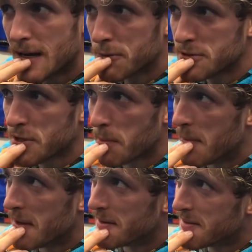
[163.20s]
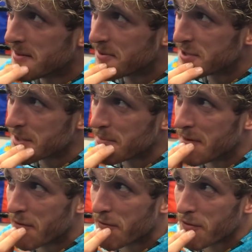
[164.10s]
We ship them in. We ship them in
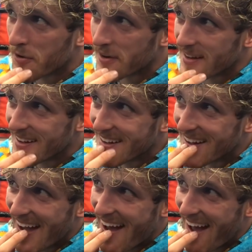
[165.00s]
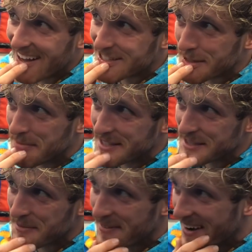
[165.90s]
from Florida. ship
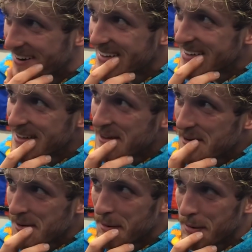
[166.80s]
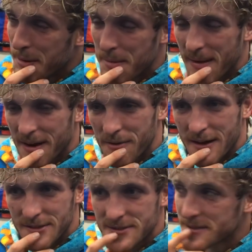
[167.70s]
them out. We've been making
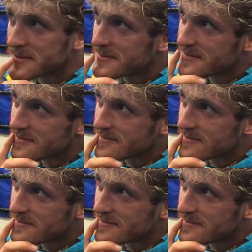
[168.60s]
rounds. Yeah.